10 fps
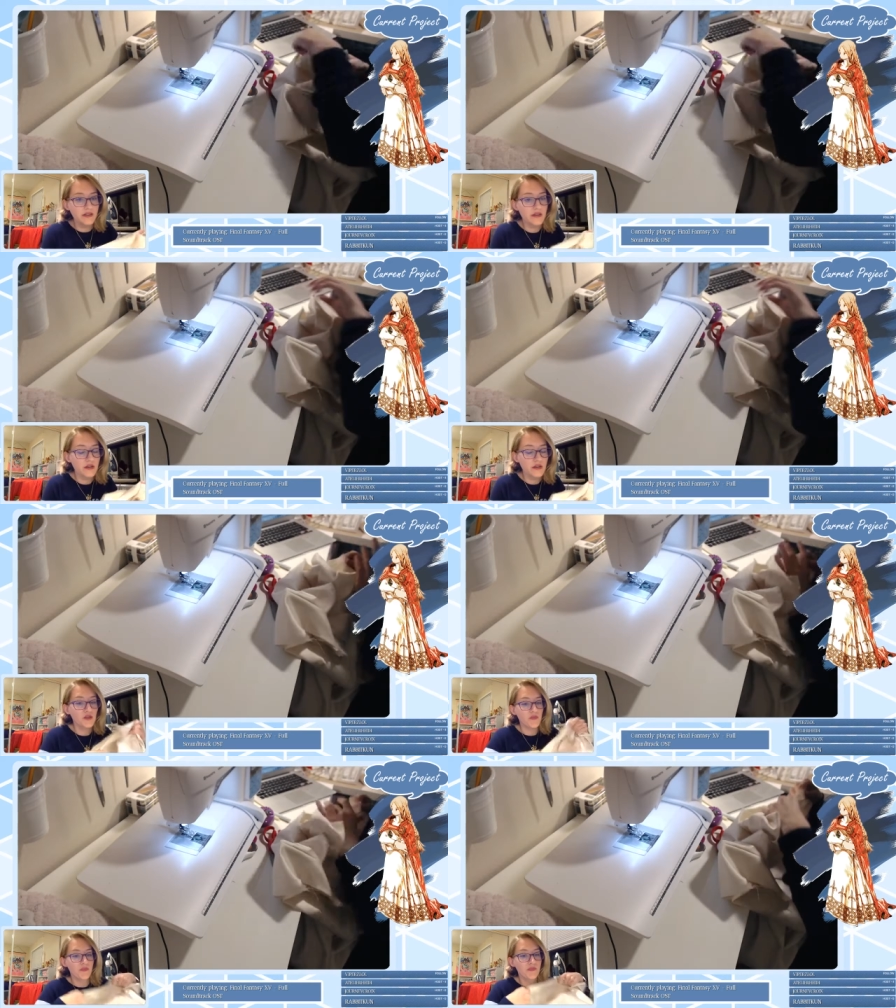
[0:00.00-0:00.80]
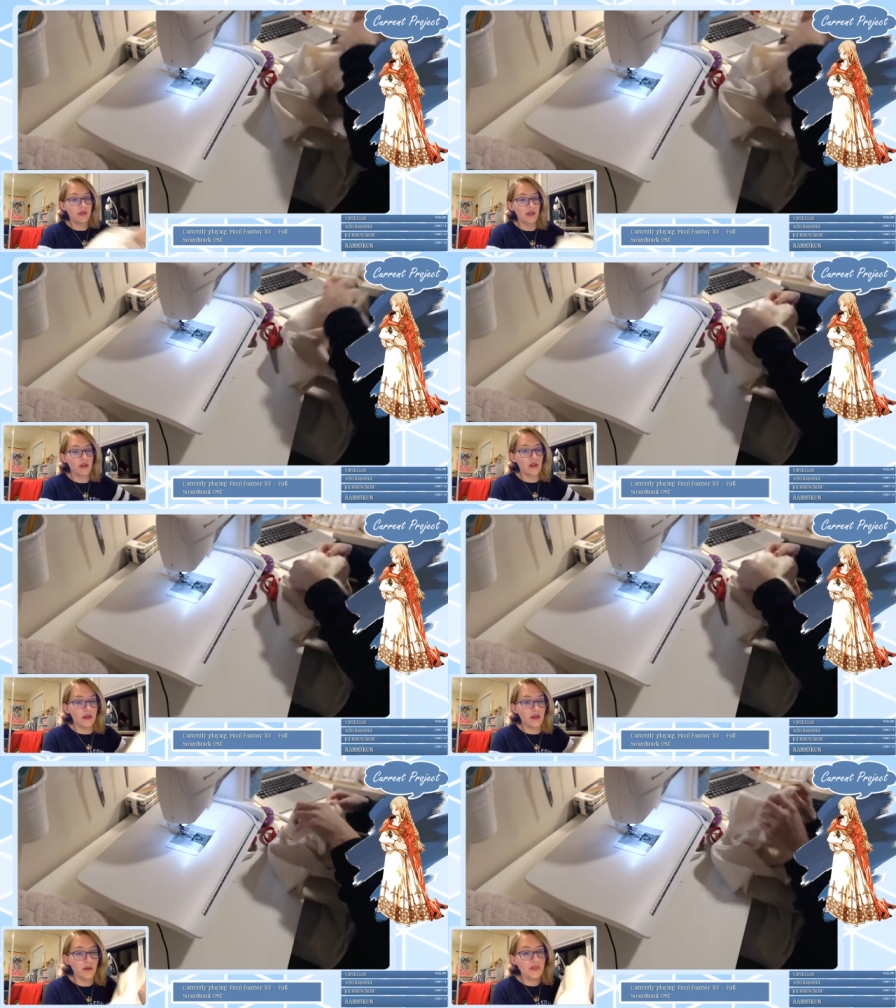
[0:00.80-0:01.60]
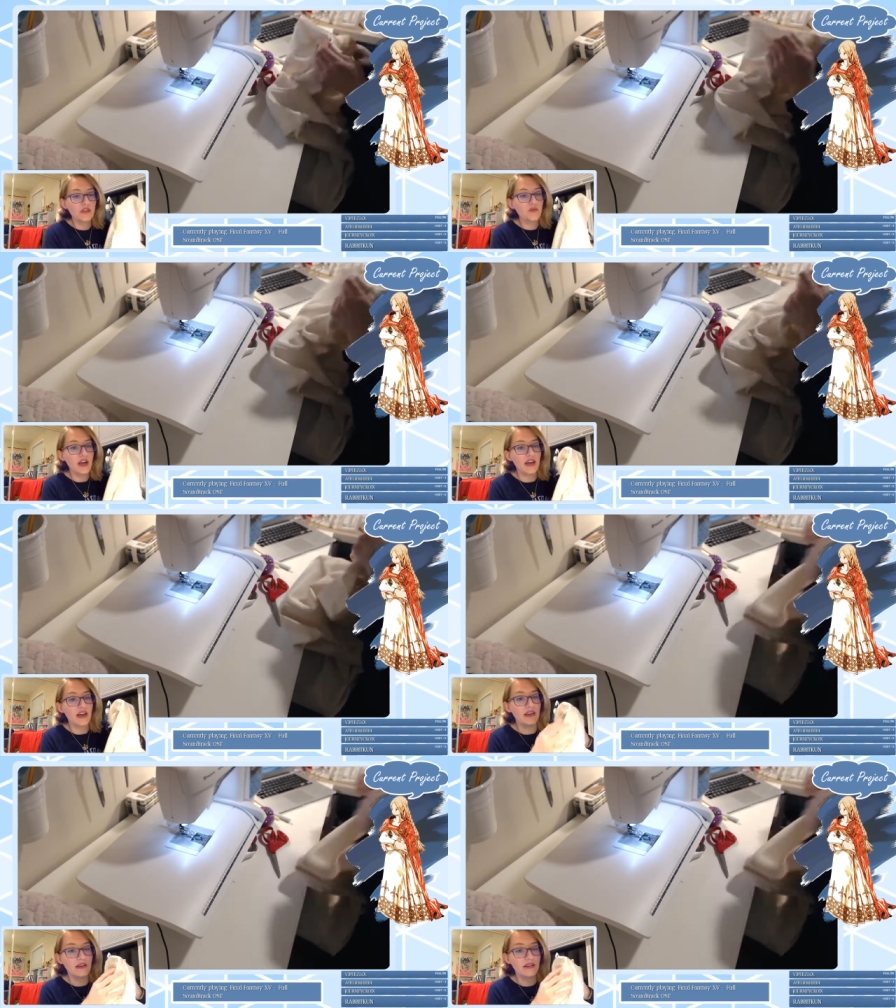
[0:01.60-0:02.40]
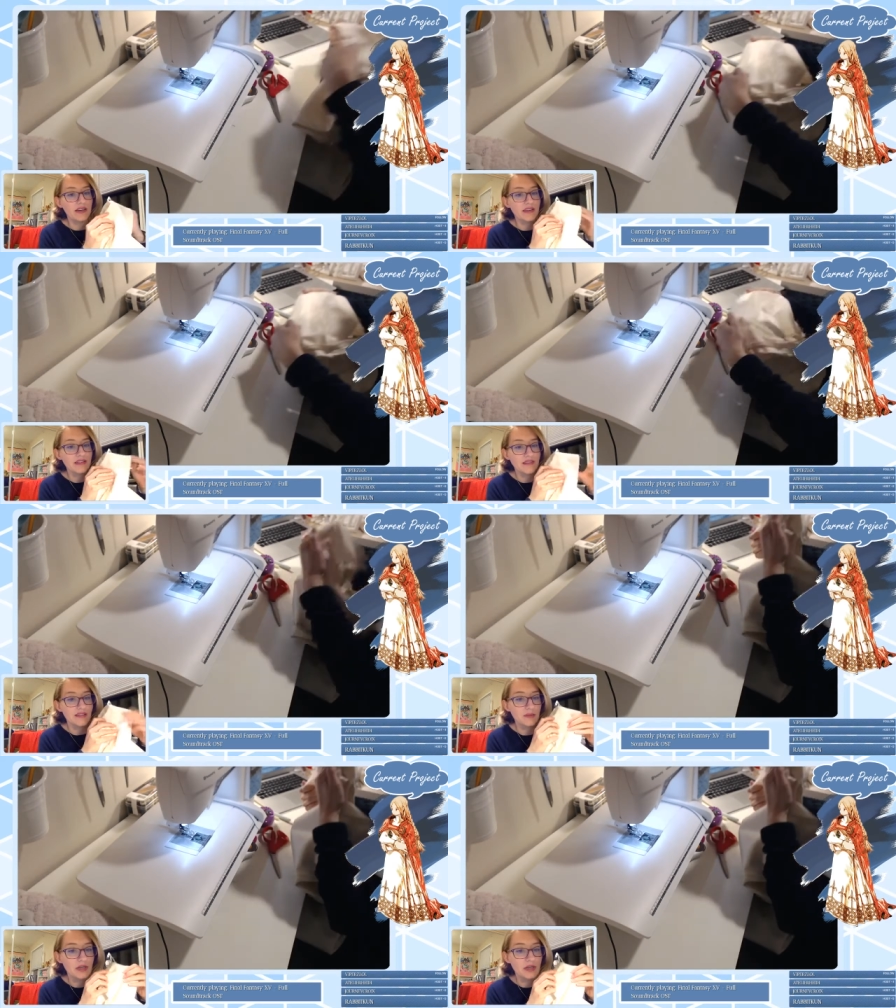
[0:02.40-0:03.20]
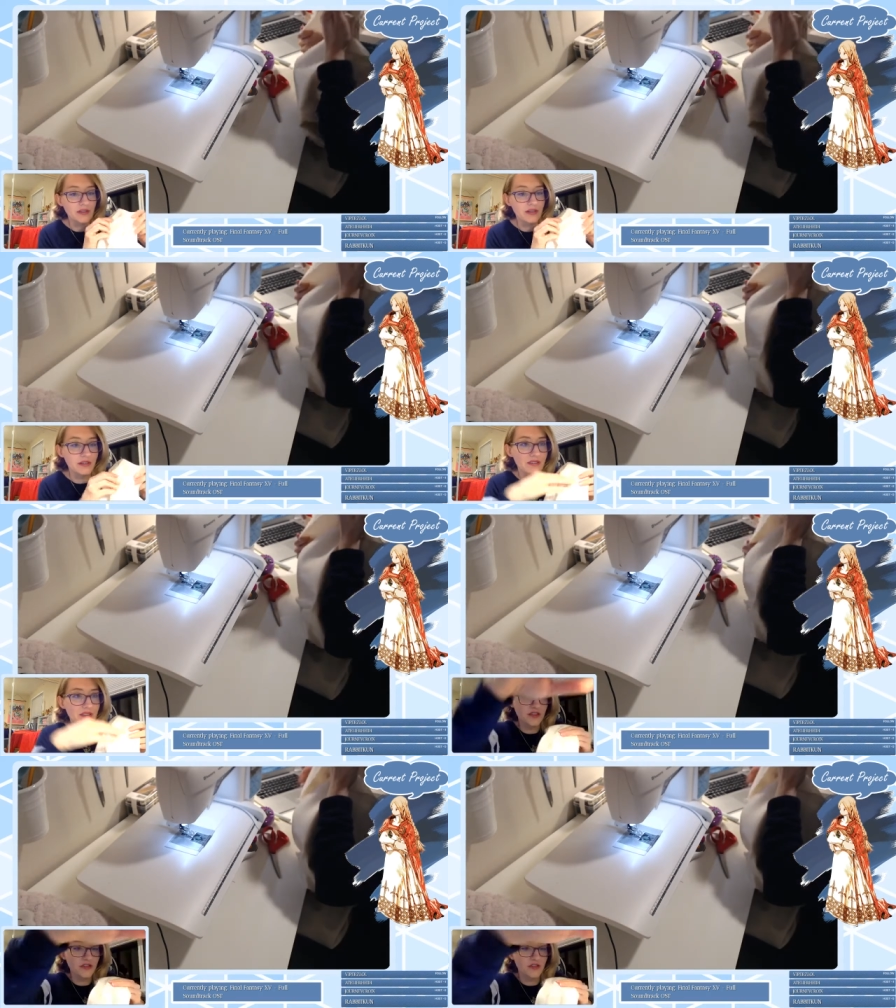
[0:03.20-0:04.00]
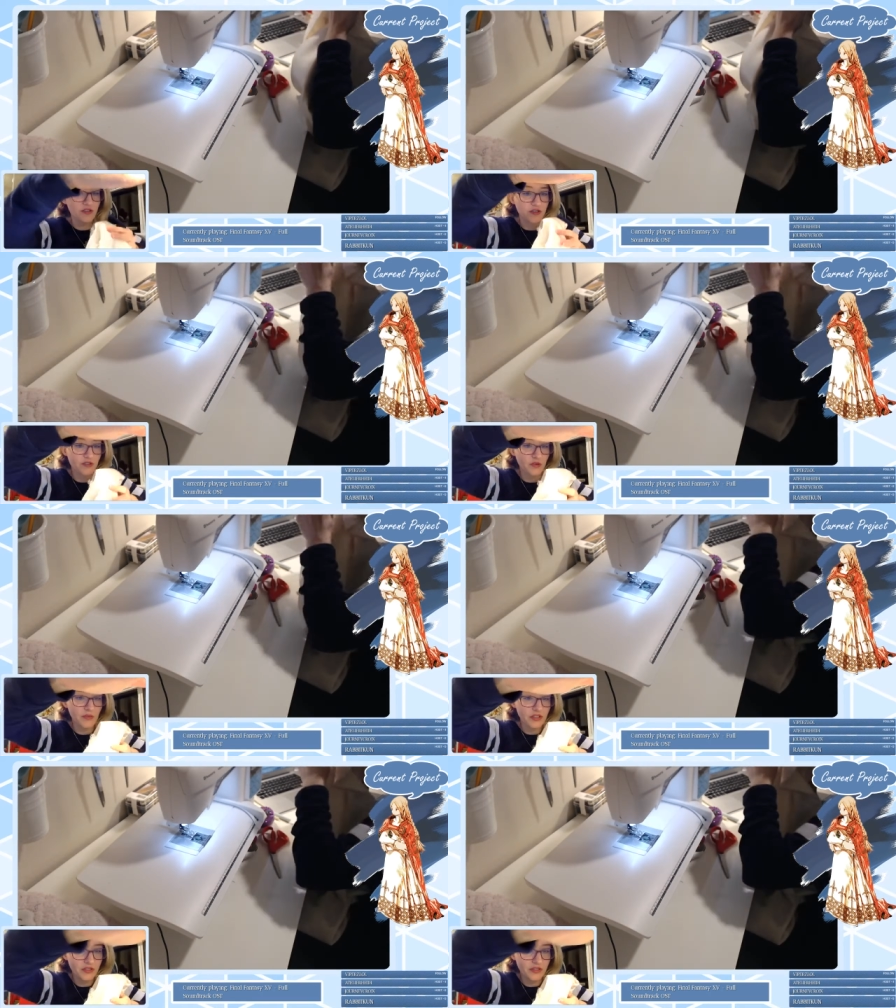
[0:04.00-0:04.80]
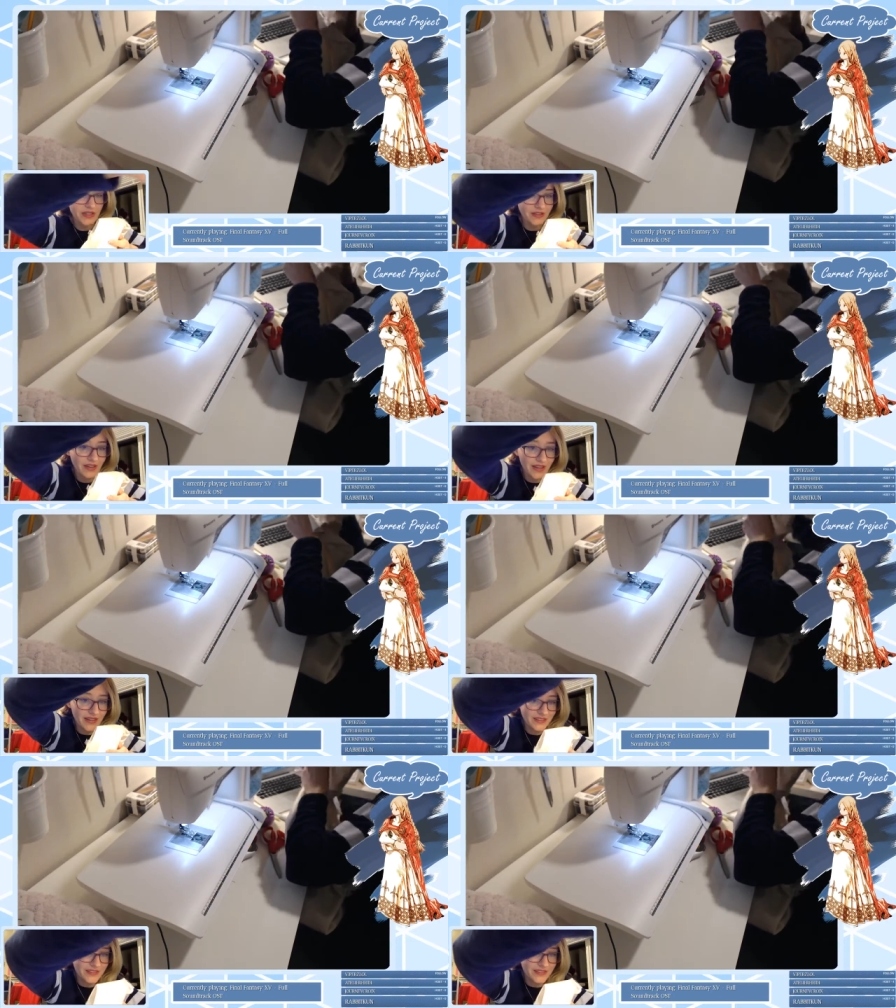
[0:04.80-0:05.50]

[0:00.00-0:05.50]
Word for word: costume. Um, this is why I uh, it's gonna be hard. It's just, there's just so much like light.